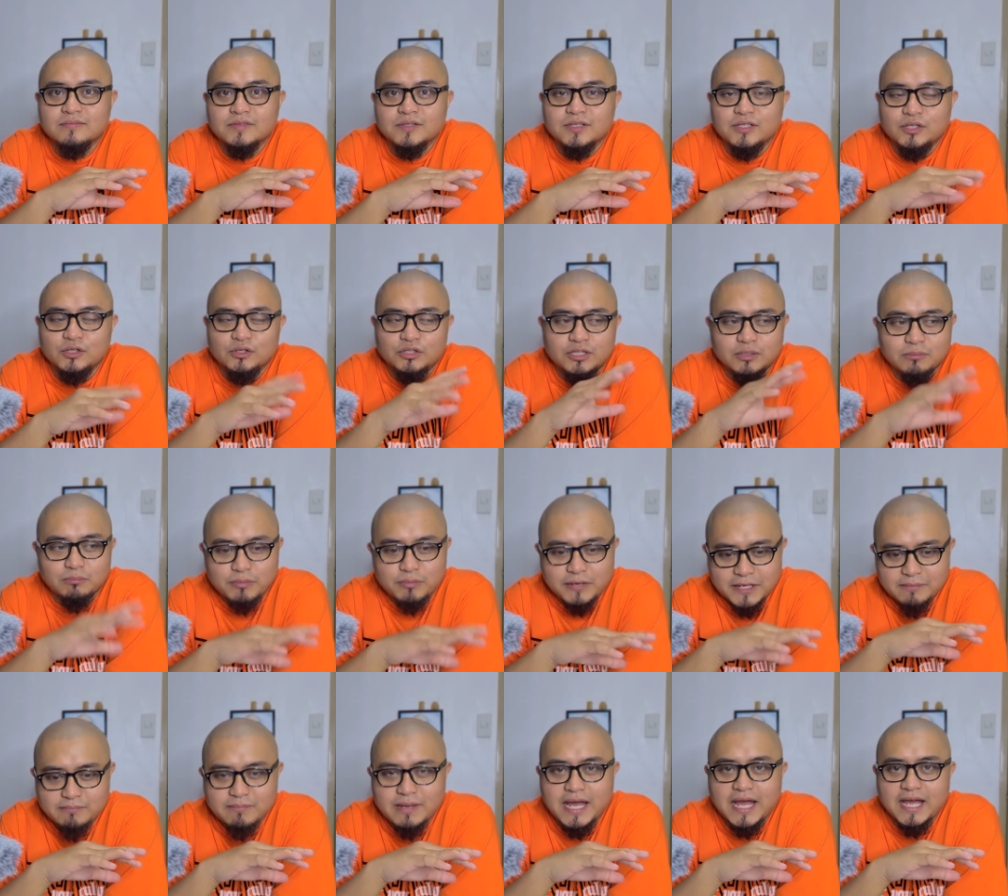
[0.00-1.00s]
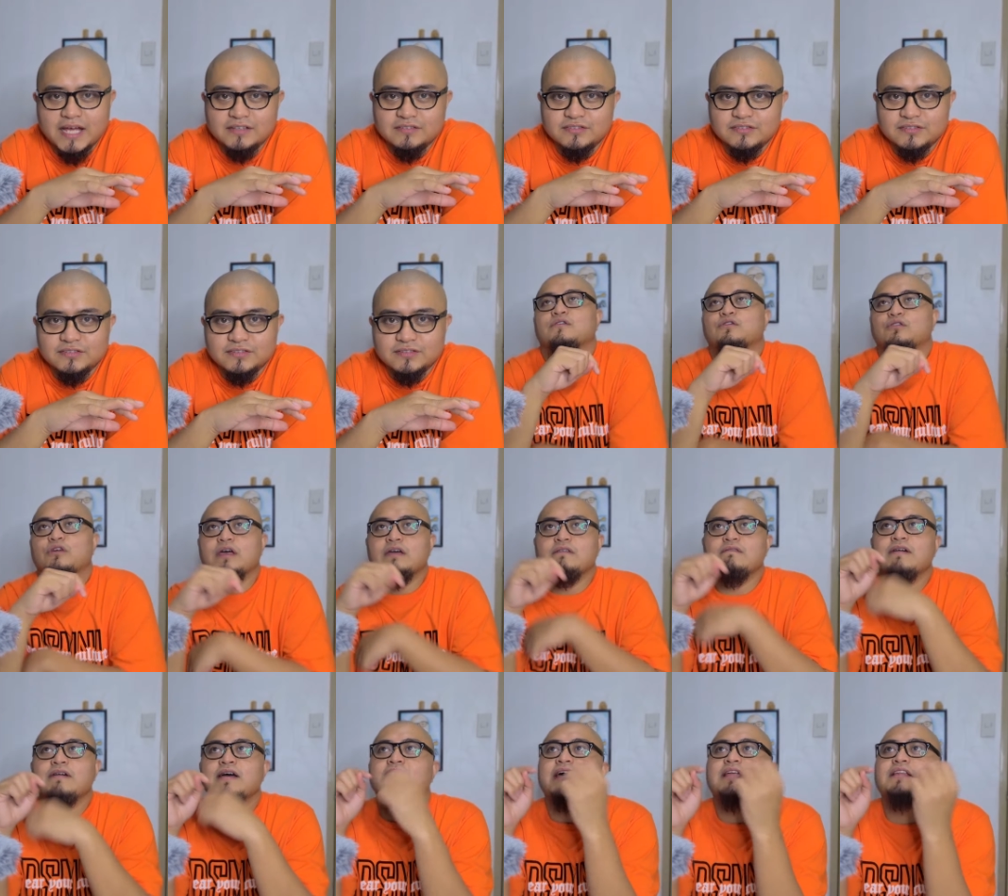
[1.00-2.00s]
You know, the bringbacks. So I've
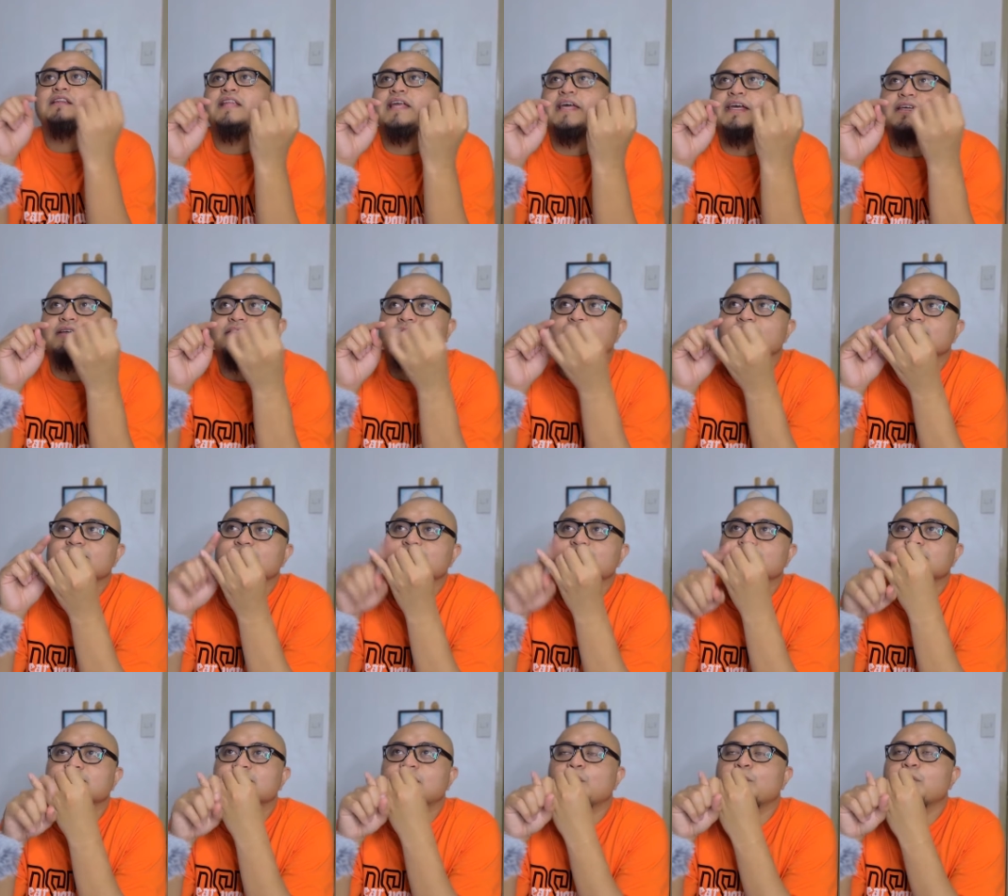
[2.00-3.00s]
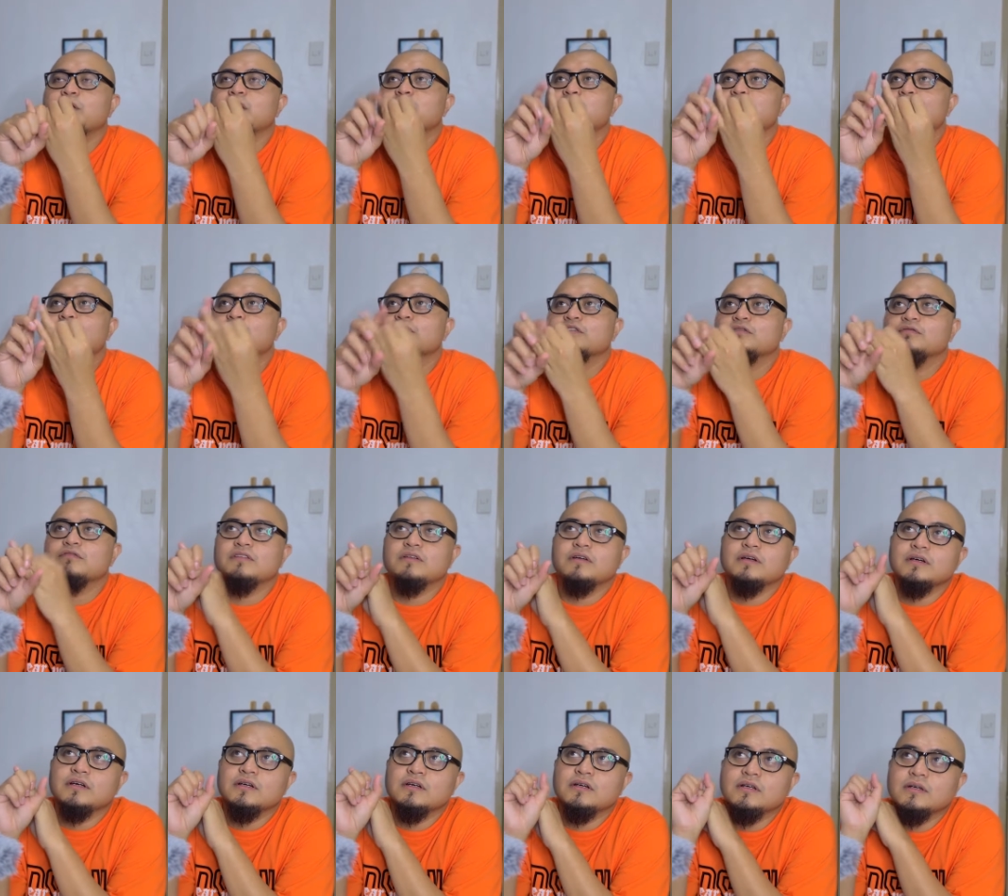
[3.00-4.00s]
had like how many pairs of the
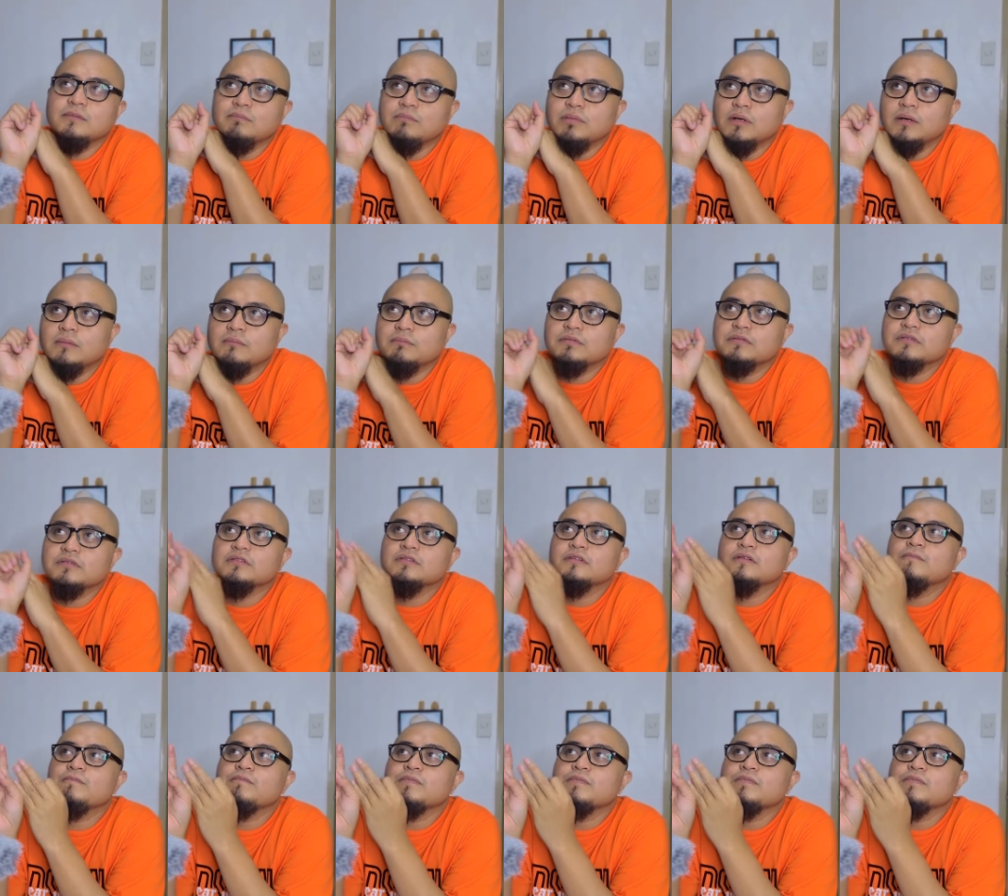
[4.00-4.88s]
uh, pumps.